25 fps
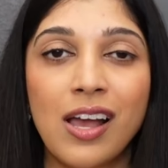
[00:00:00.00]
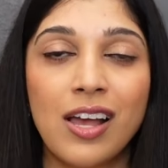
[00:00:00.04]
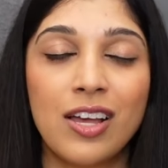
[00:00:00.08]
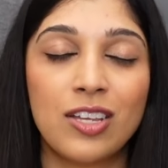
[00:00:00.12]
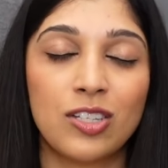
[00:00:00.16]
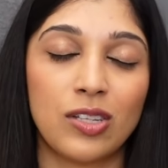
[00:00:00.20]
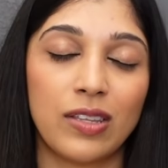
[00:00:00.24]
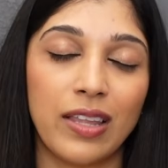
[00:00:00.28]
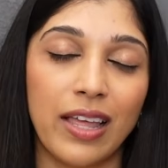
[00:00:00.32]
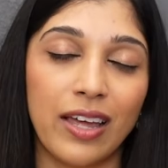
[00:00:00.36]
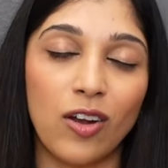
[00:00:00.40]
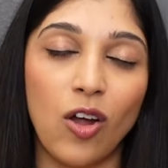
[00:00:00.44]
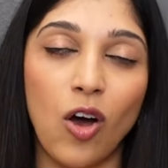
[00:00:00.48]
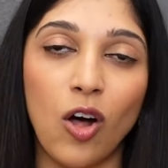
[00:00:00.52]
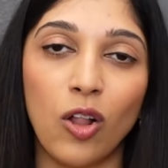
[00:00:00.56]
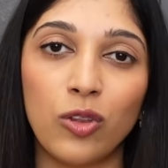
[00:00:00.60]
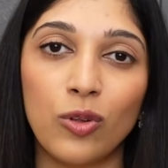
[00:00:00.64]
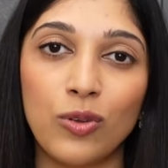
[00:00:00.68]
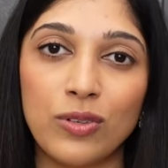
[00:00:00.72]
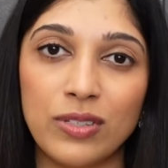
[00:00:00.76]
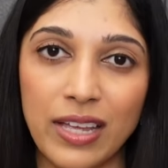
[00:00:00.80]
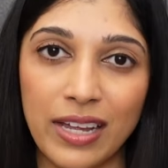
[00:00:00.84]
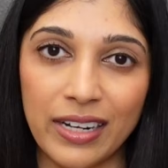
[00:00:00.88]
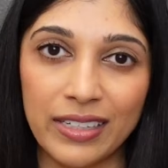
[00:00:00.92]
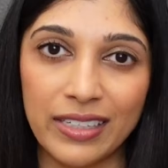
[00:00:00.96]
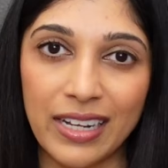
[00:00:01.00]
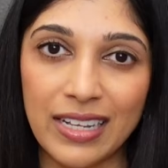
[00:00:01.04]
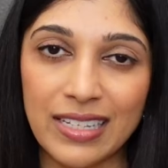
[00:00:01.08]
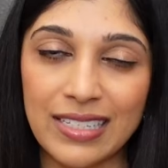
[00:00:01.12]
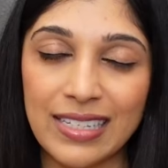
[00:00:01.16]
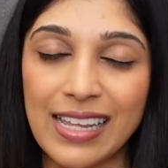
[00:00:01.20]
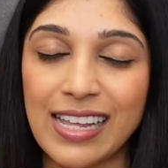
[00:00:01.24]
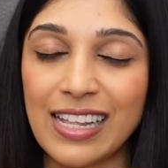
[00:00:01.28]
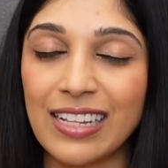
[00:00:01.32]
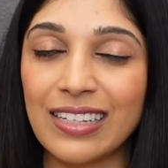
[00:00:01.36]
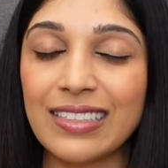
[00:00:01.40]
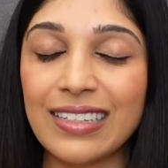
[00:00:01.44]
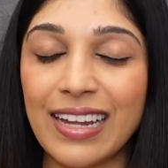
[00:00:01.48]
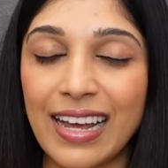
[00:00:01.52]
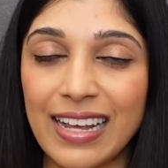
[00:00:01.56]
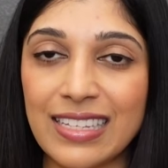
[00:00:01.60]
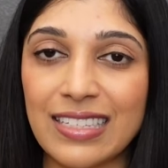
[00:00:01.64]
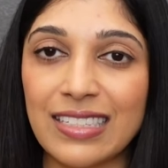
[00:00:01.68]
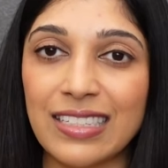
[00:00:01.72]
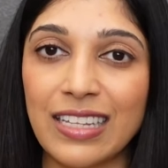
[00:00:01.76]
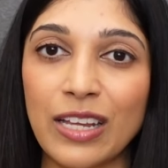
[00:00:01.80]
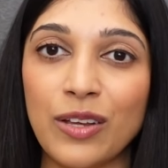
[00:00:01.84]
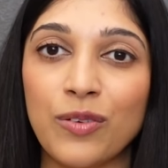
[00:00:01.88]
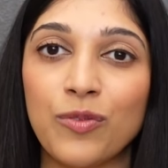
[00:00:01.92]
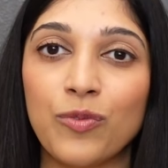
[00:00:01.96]
so that all those areas heal
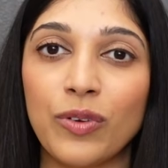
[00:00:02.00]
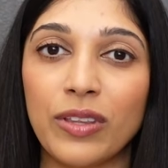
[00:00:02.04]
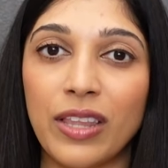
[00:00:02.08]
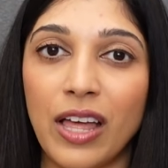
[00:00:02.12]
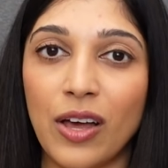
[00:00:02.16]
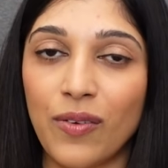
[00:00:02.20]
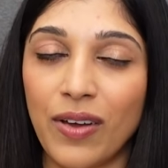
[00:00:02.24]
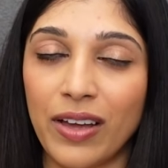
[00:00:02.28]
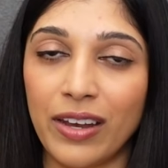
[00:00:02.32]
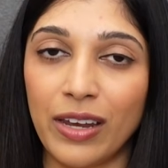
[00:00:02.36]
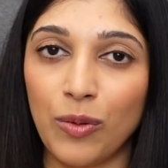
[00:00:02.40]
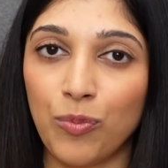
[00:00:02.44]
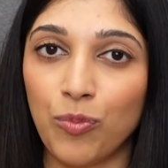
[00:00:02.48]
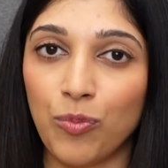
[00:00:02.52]
nicely without any